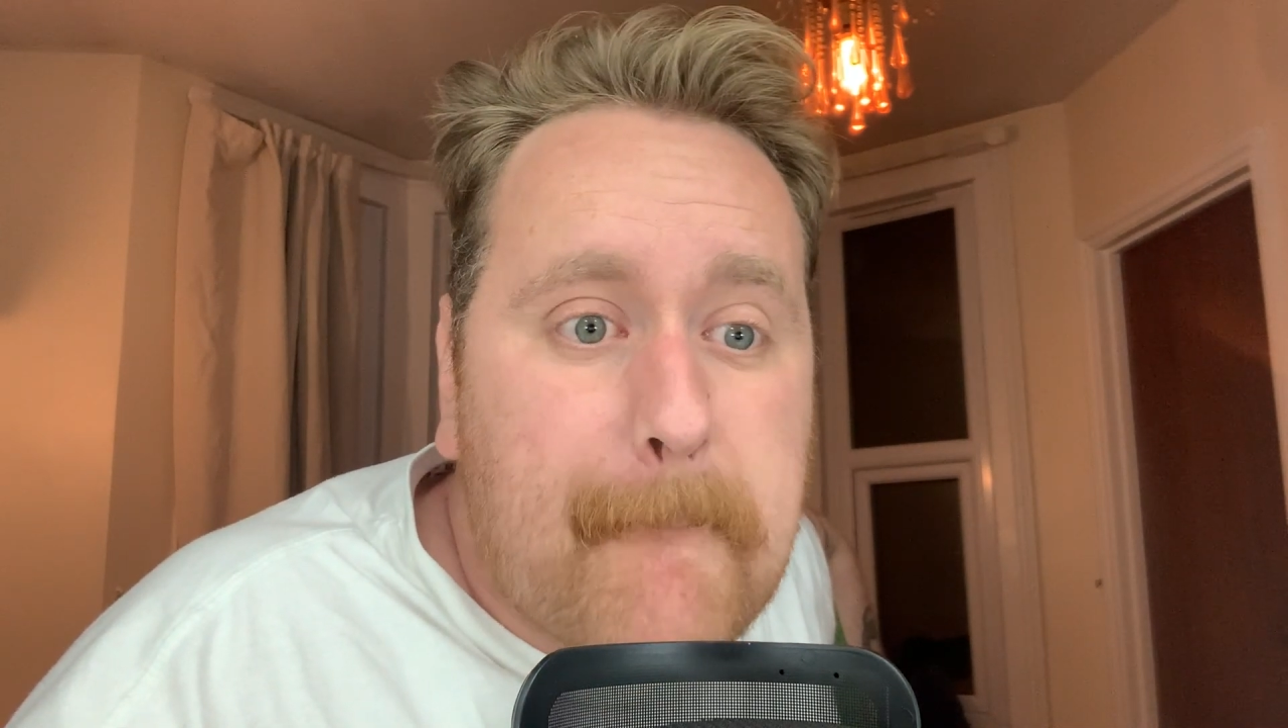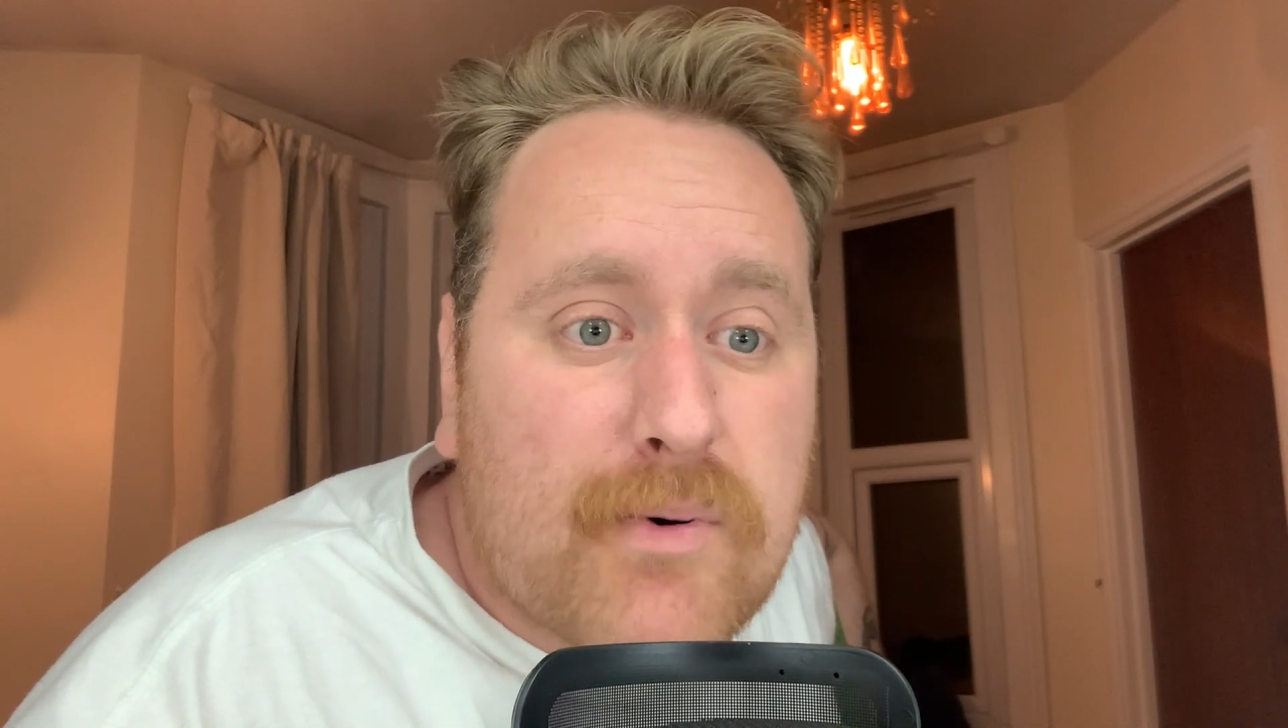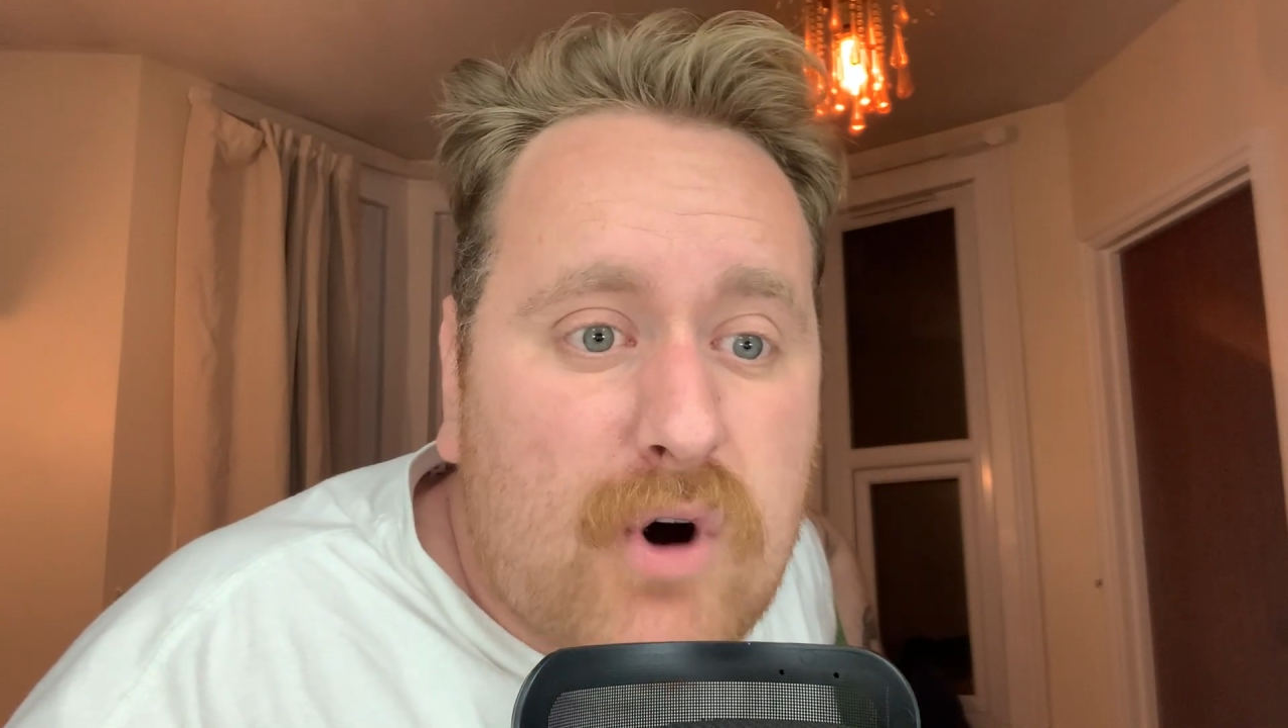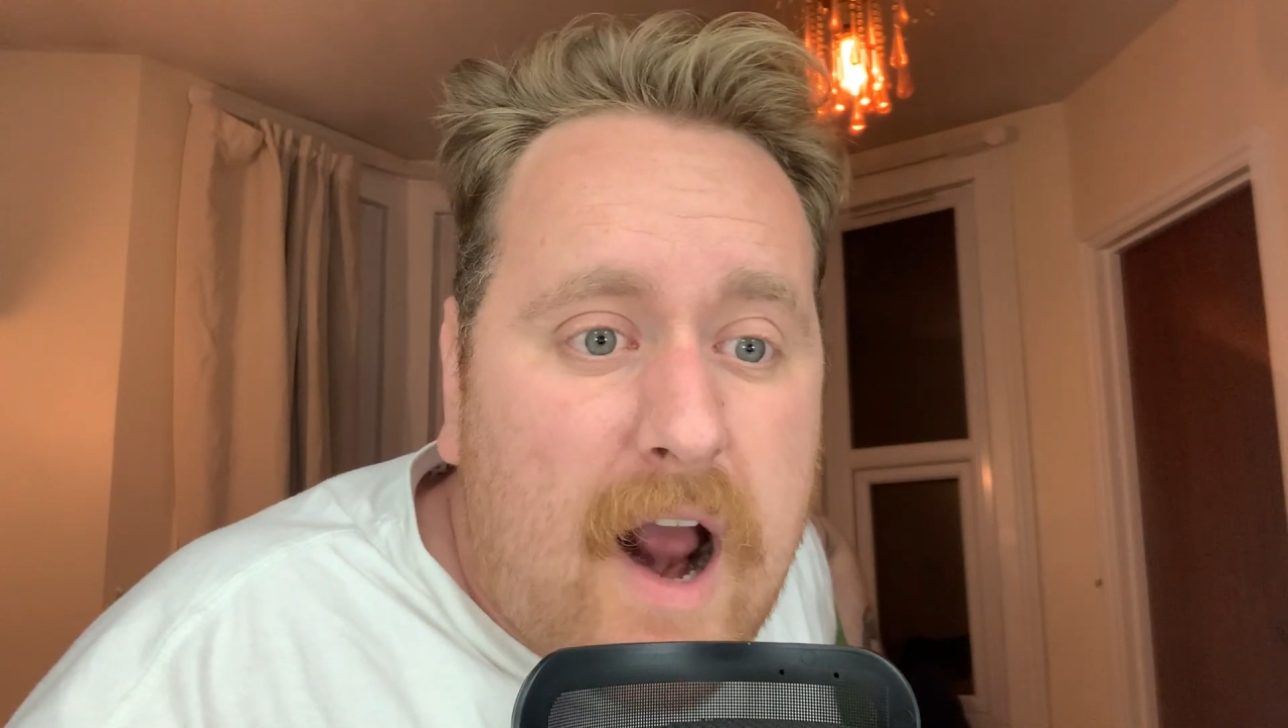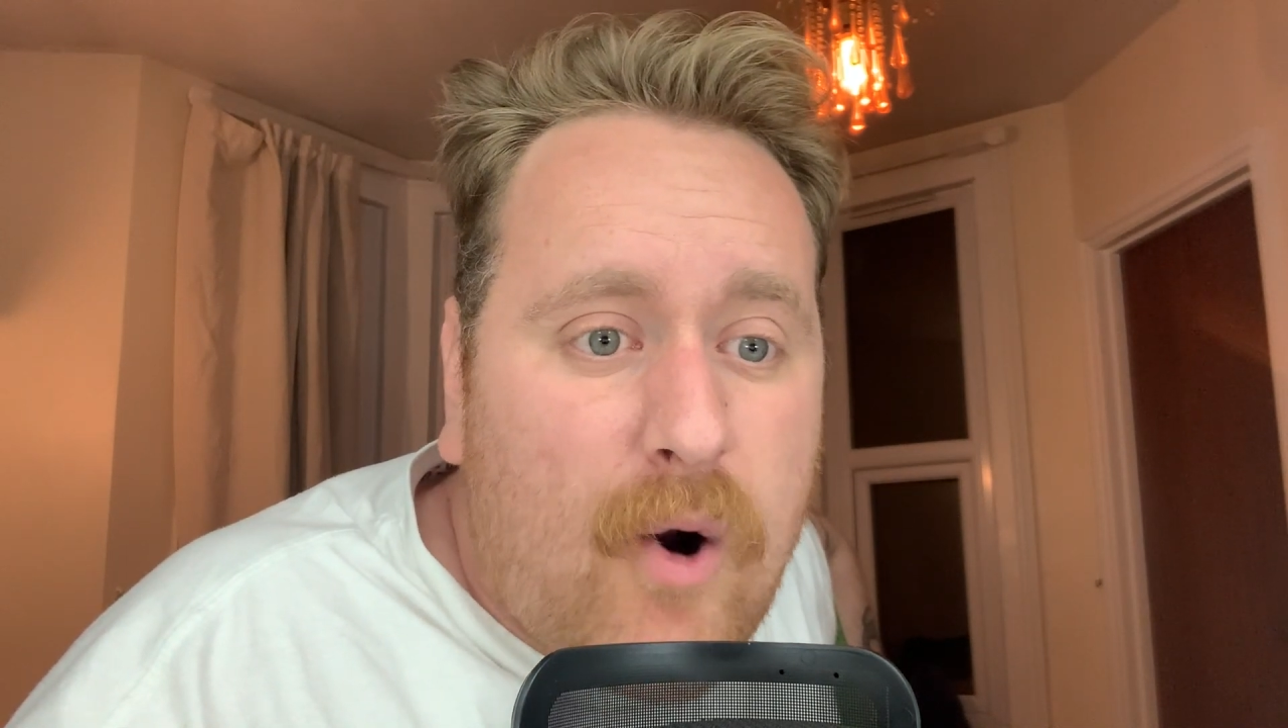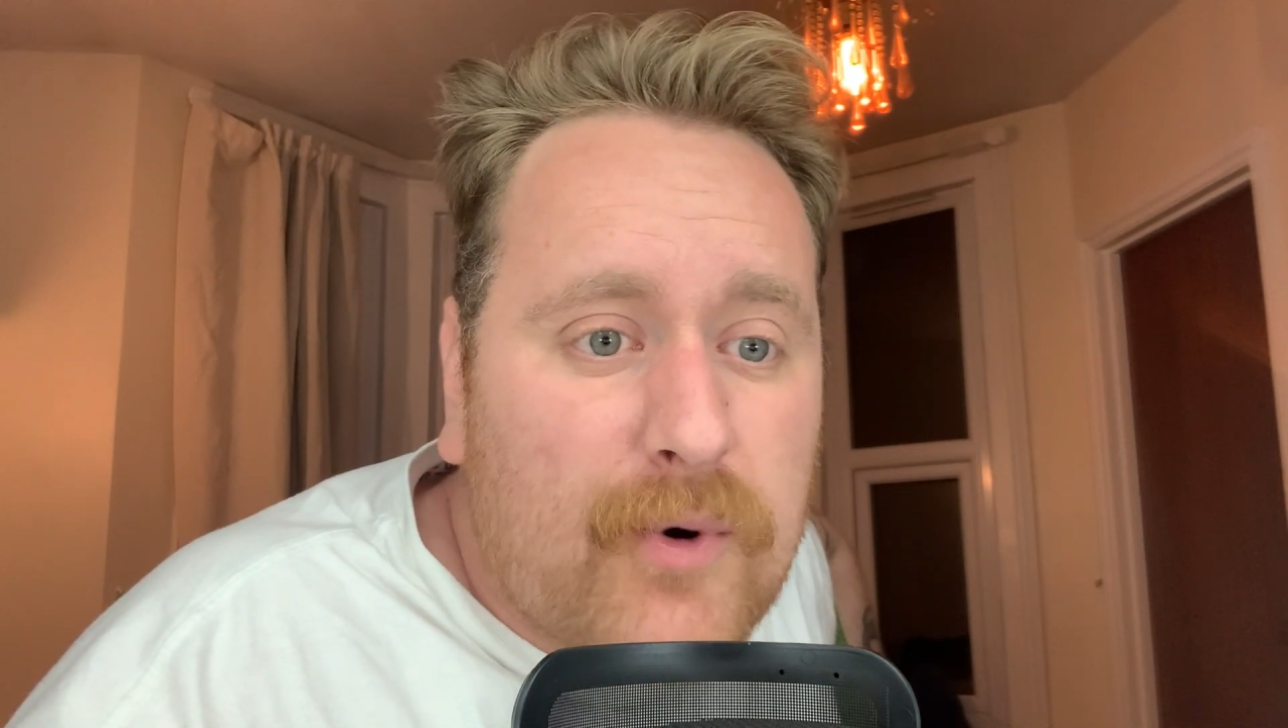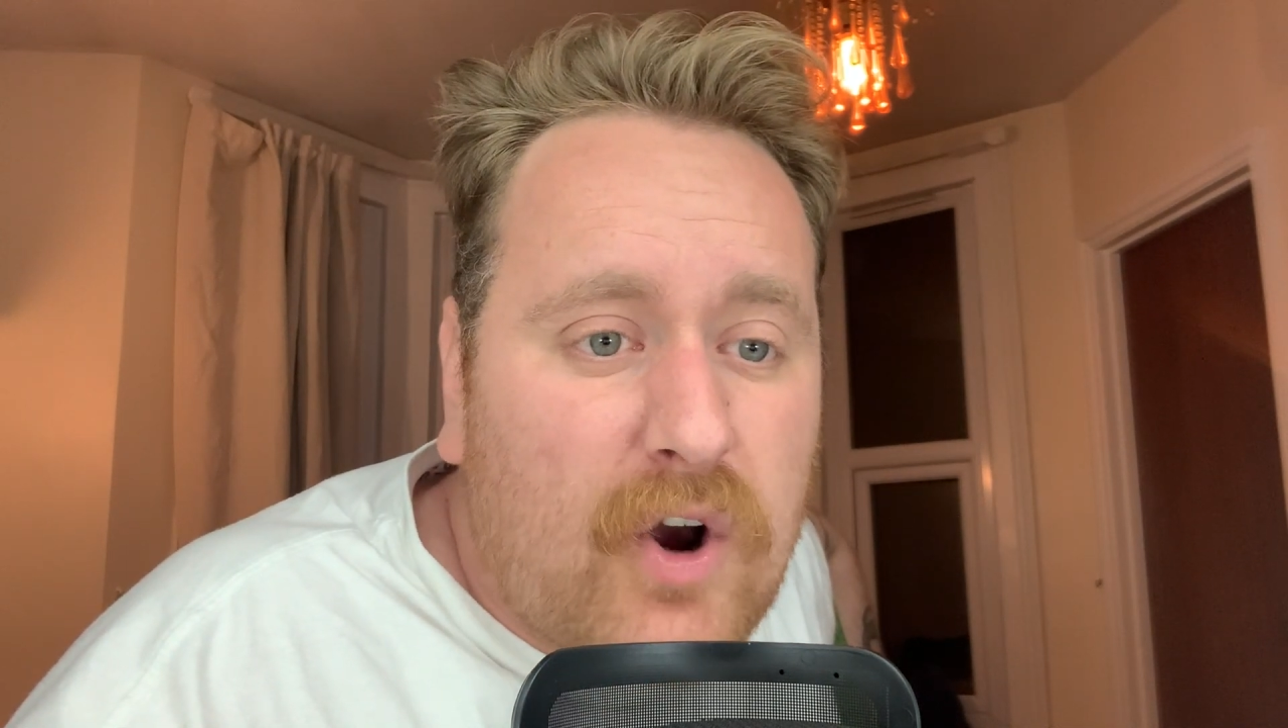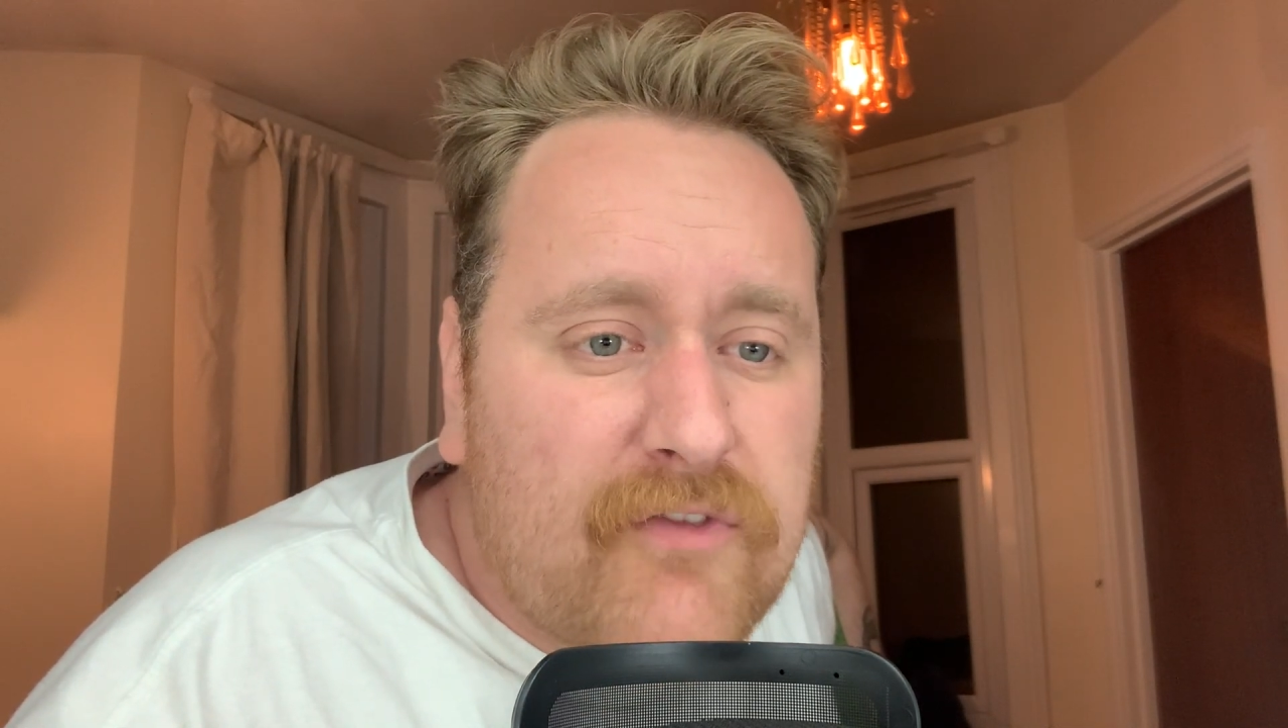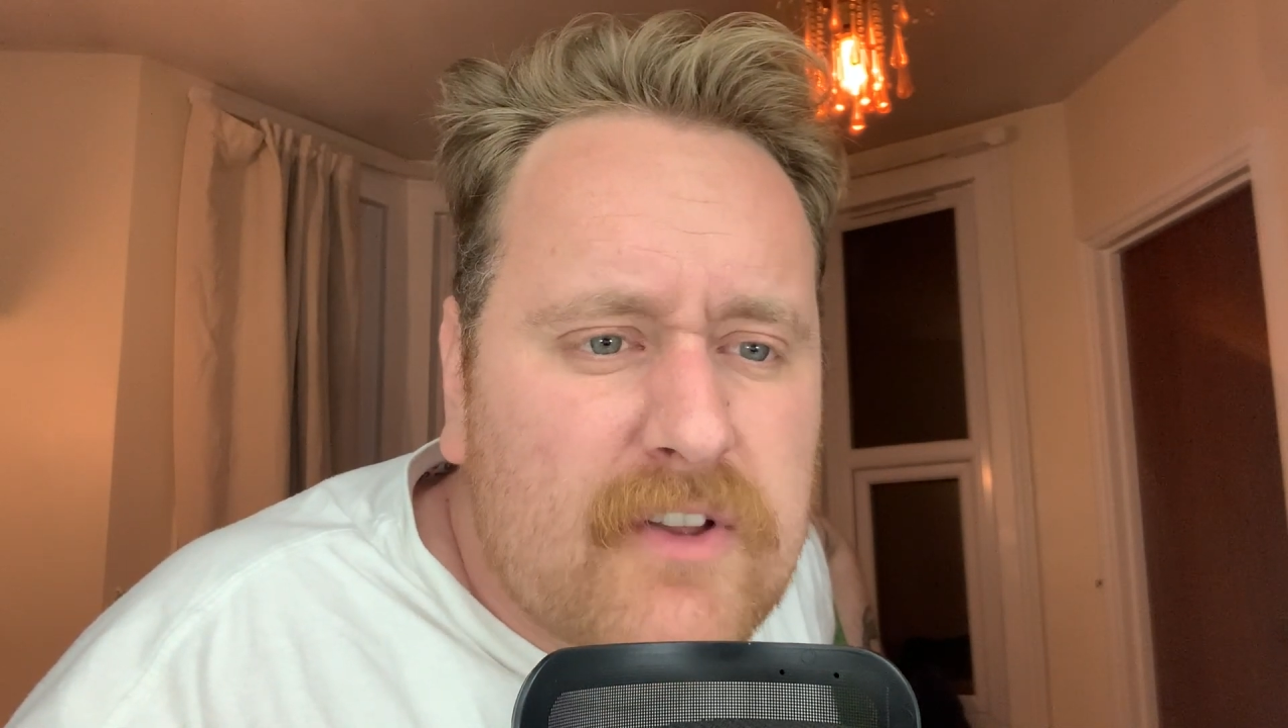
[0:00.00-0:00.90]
proud of